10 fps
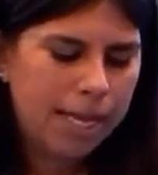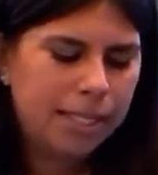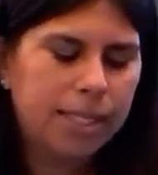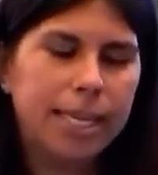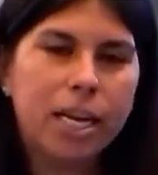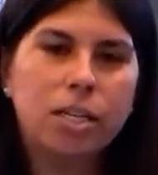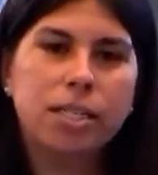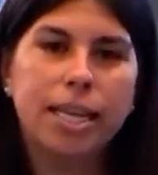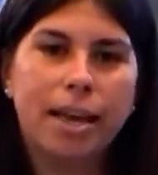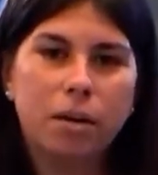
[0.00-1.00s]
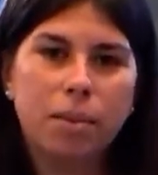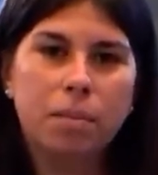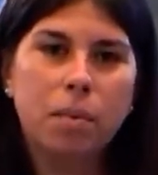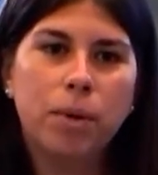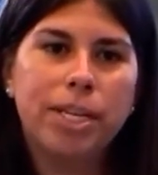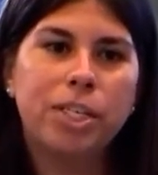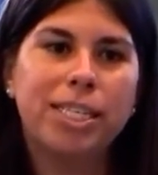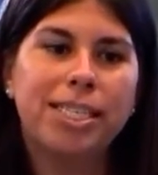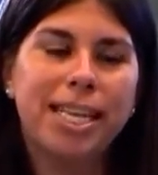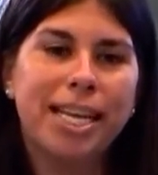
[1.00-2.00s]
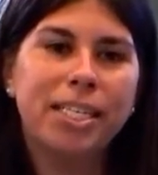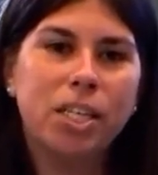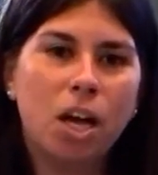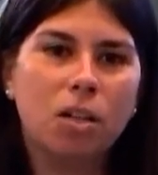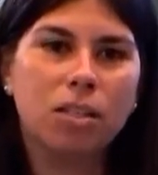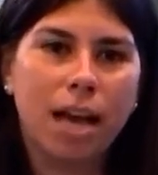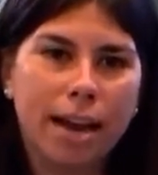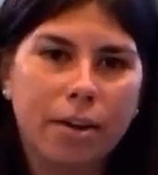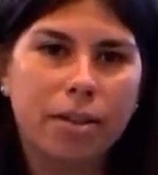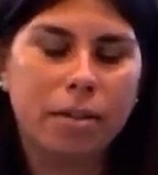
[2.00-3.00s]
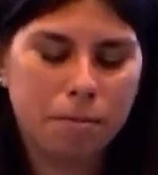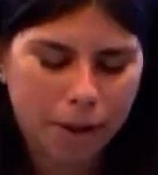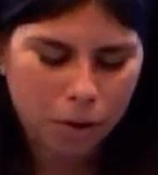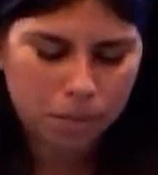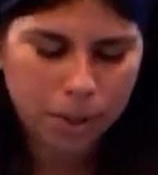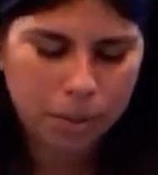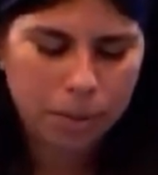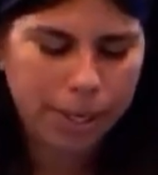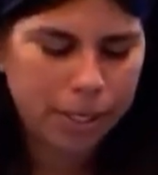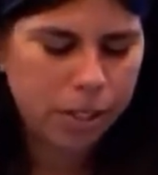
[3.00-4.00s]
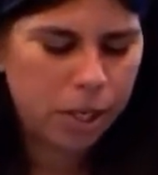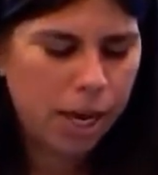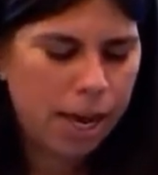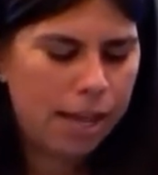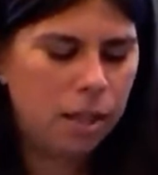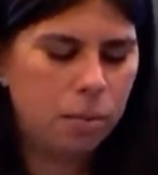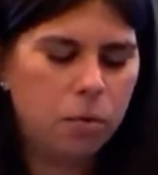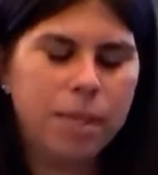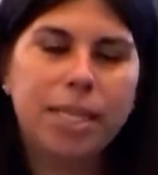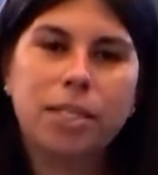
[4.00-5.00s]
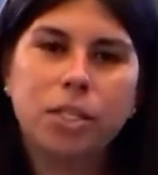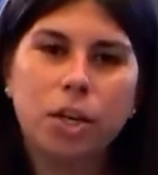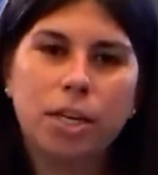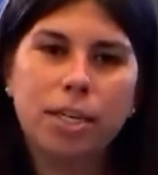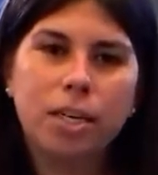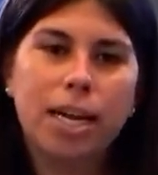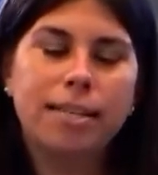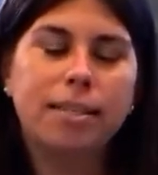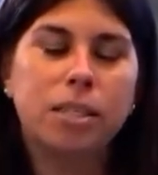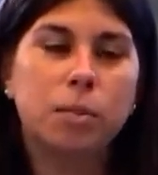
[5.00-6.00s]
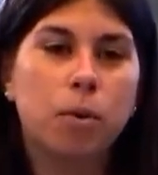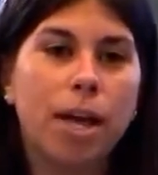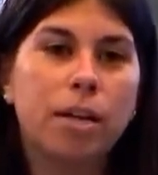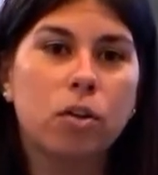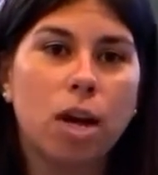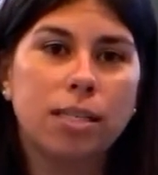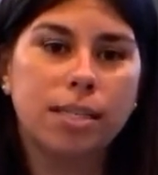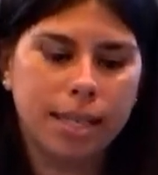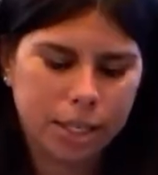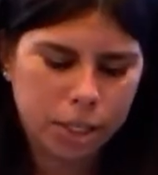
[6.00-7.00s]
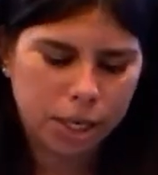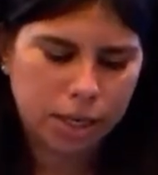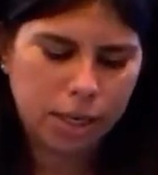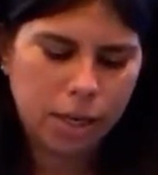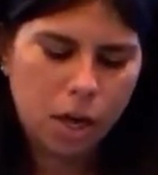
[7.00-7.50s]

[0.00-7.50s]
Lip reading: Today, our Seattle minimum wage is $10 higher than the federal minimum wage, and the movement that started here has spread across the nation.